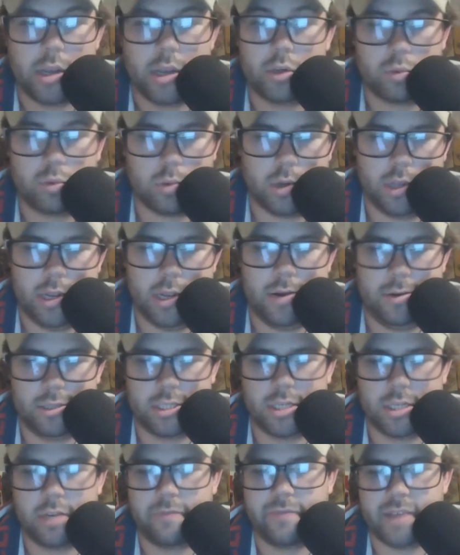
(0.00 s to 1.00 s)
here's what
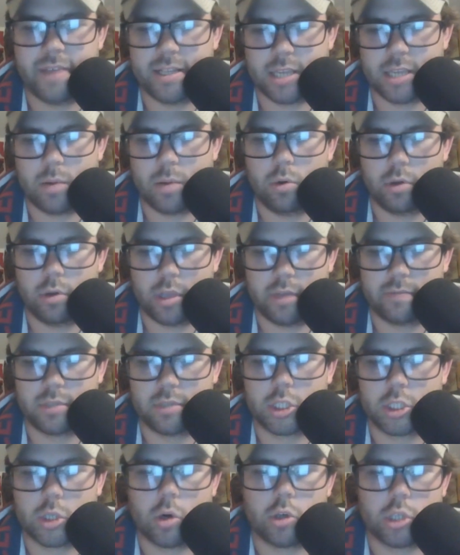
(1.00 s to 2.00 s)
here's the defense I will give
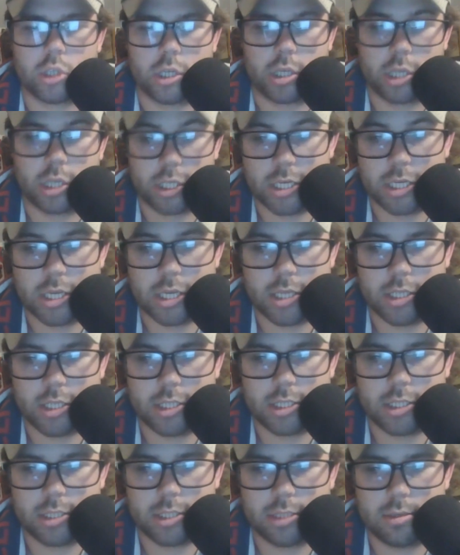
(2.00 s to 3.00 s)
to Sargent because he
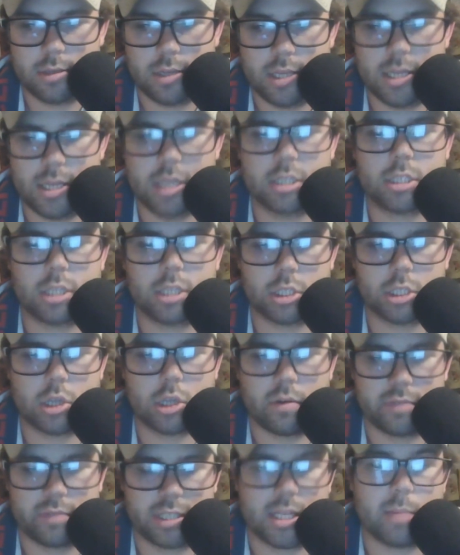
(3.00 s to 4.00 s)
does he does
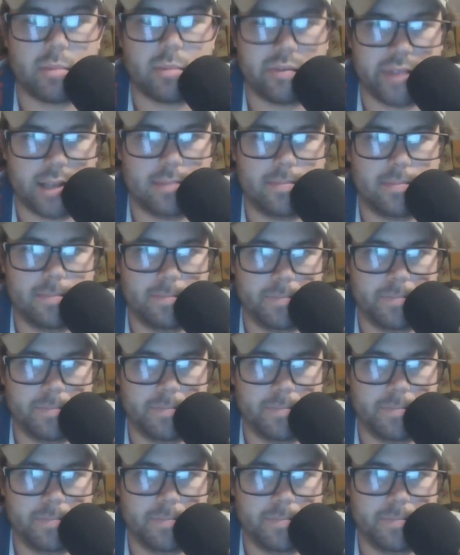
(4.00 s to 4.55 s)
deserve some of it.